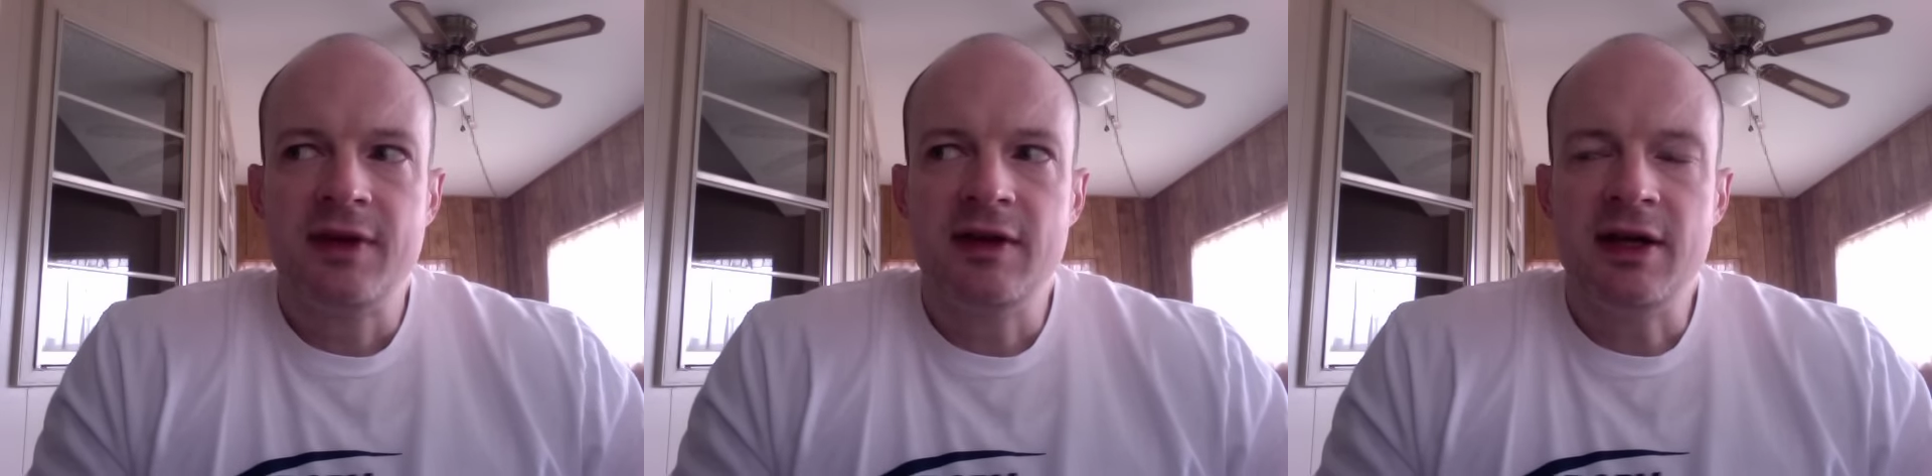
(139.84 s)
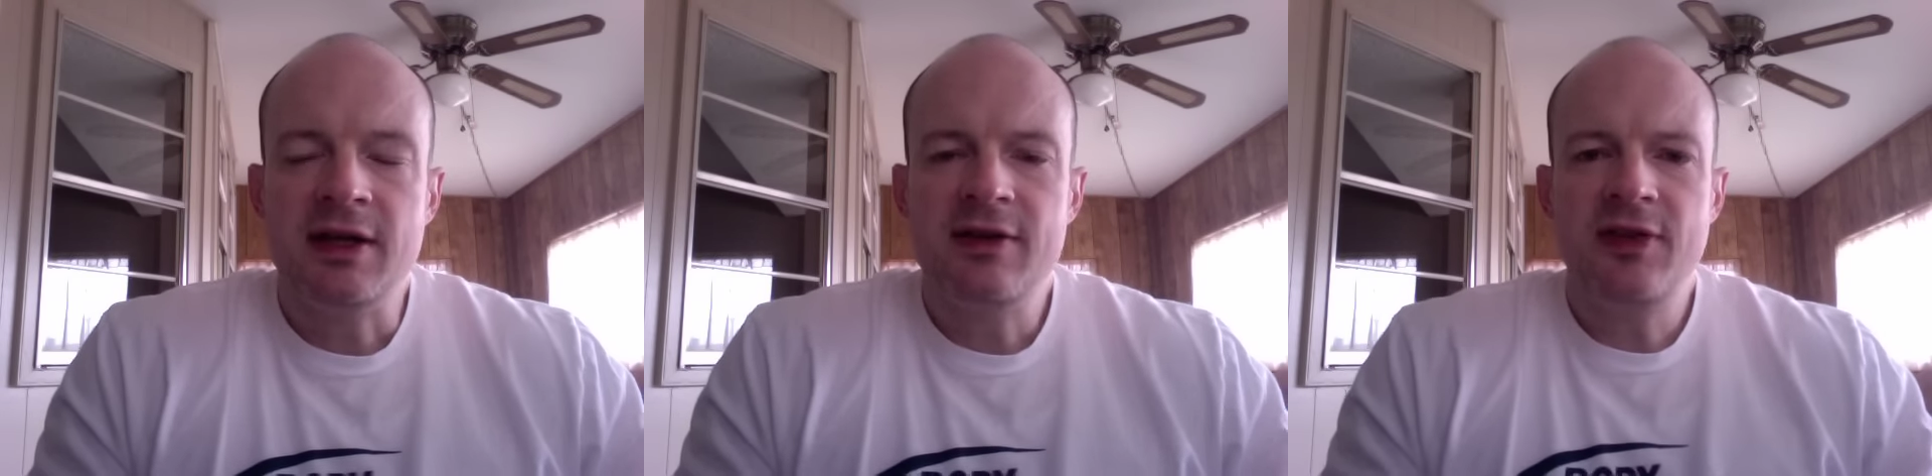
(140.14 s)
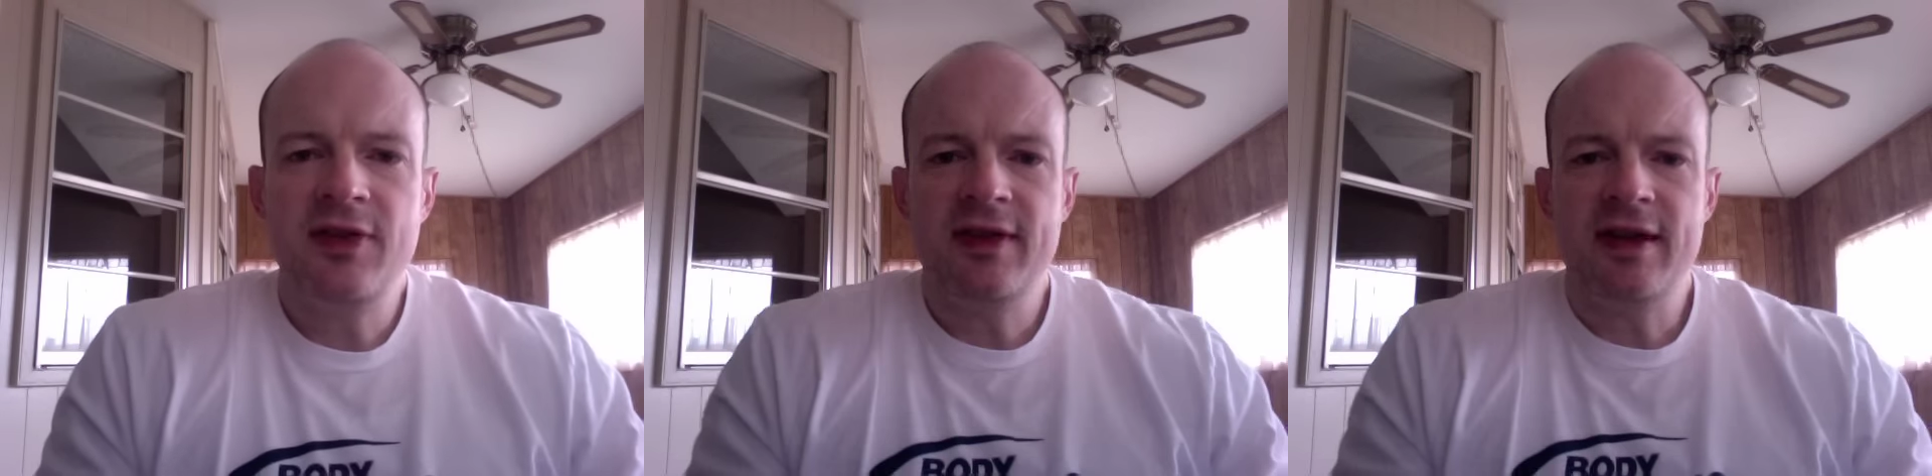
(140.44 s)
another
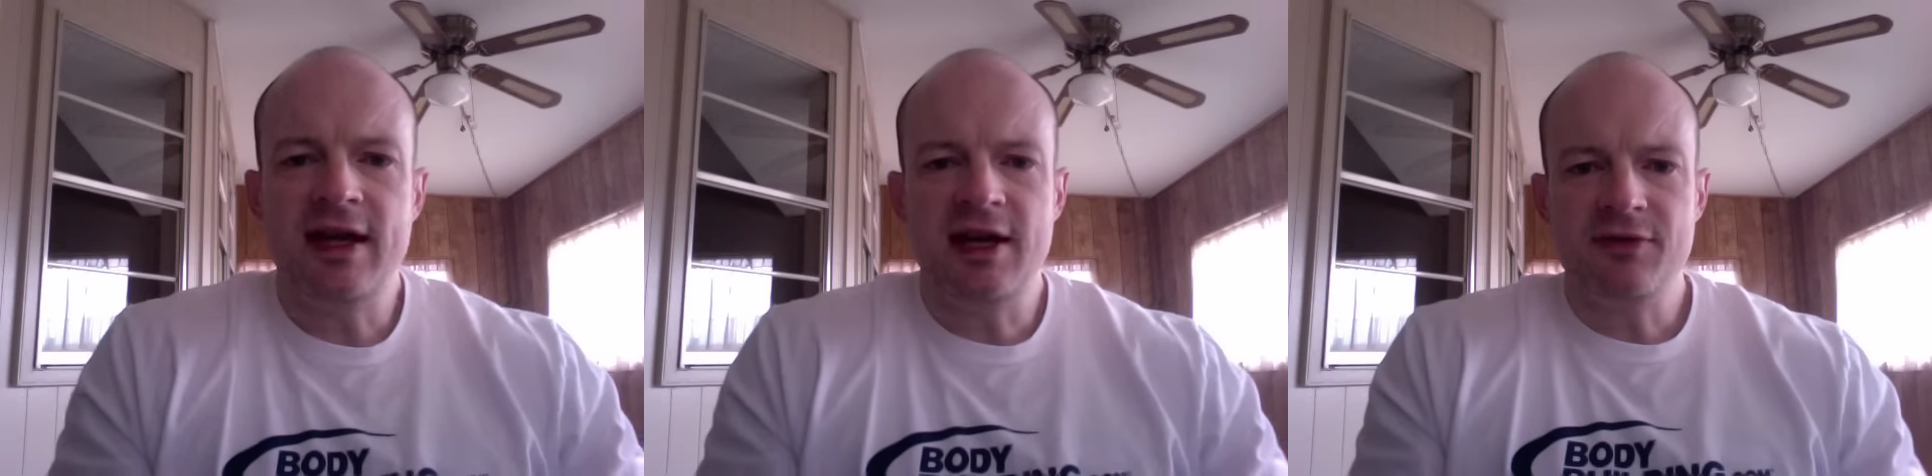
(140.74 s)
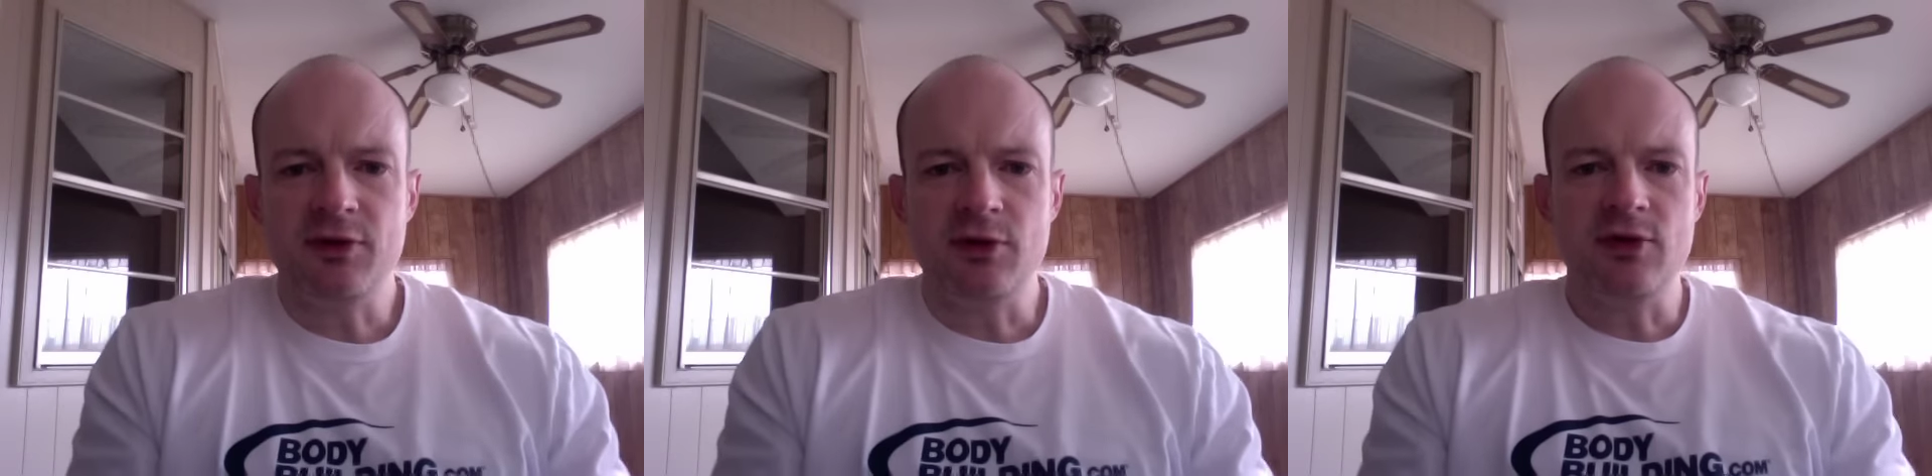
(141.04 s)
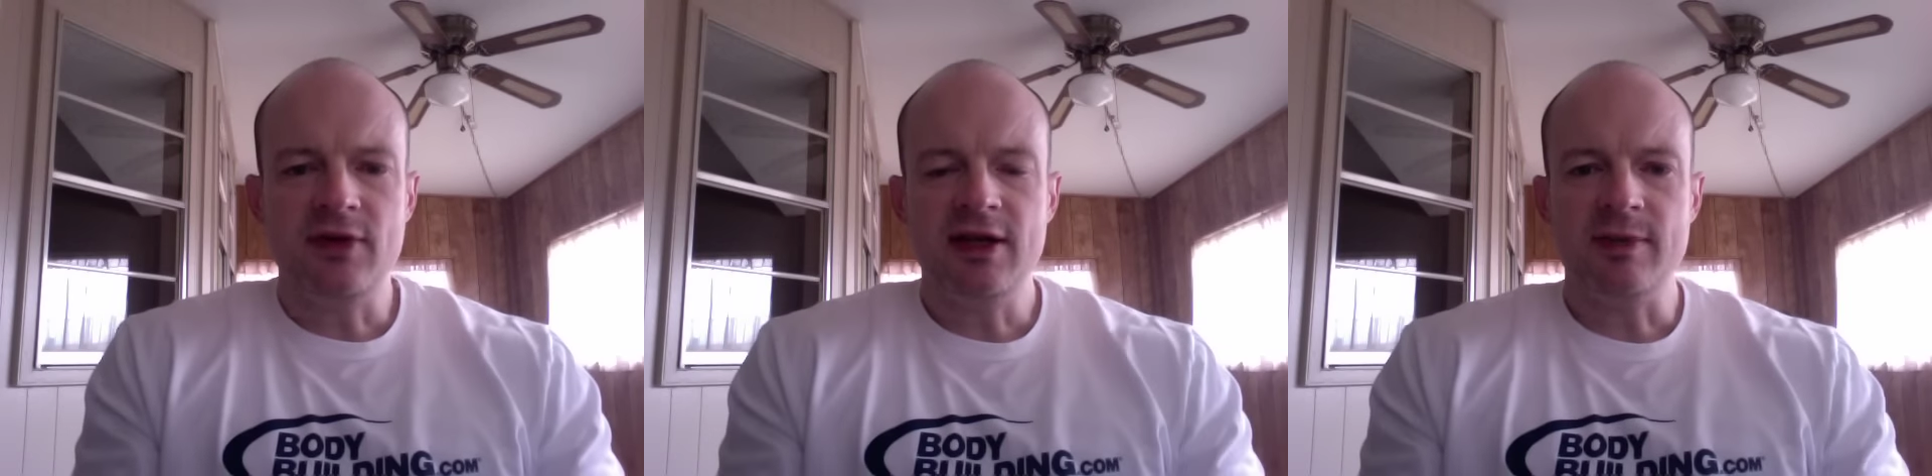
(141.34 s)
thing that I have to
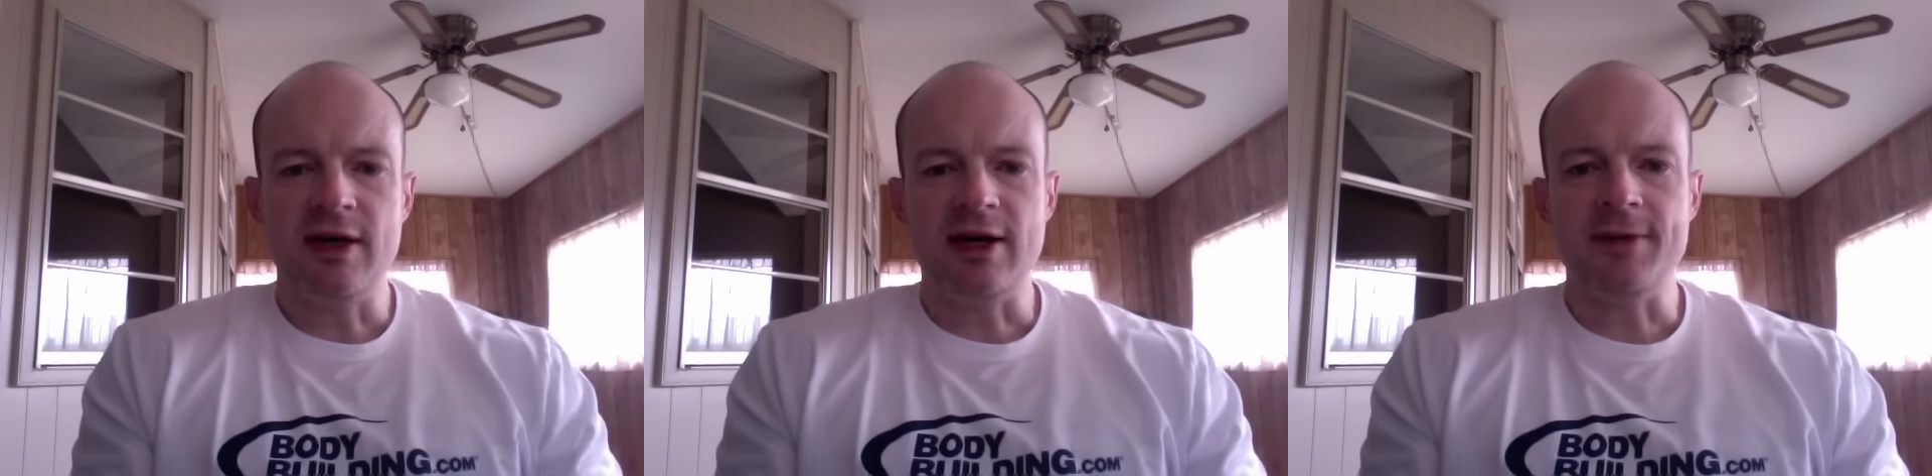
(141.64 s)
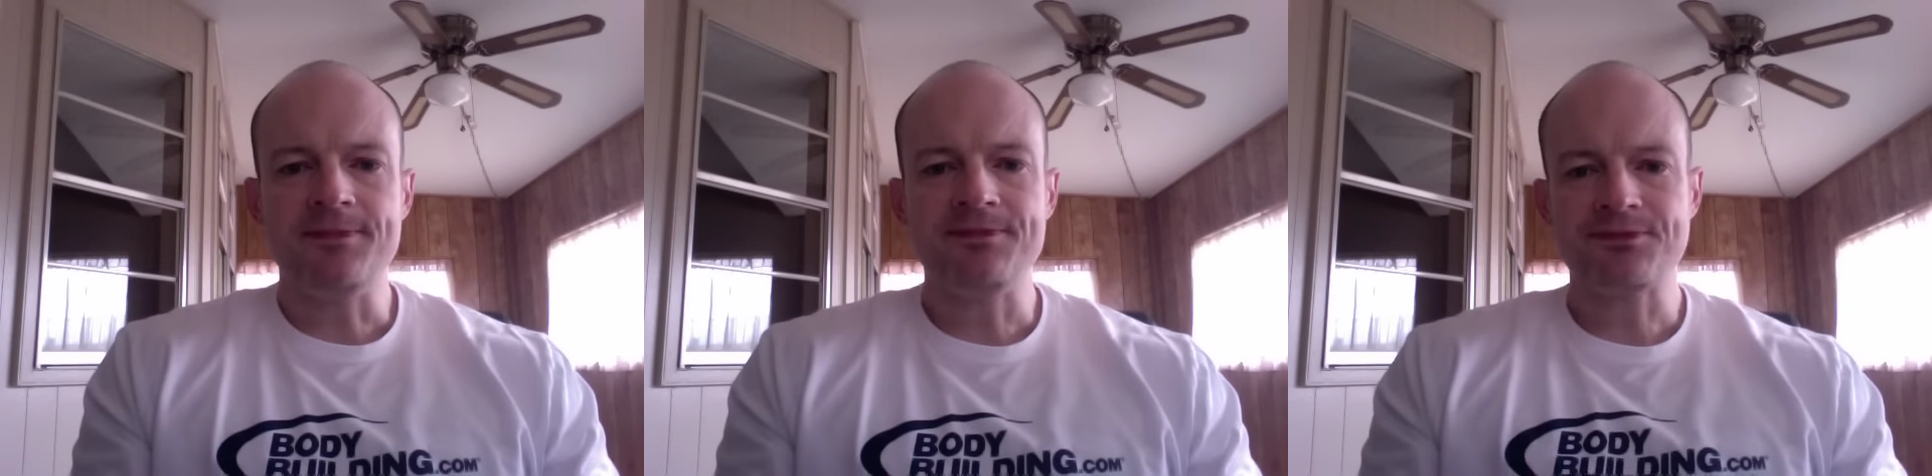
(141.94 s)
think about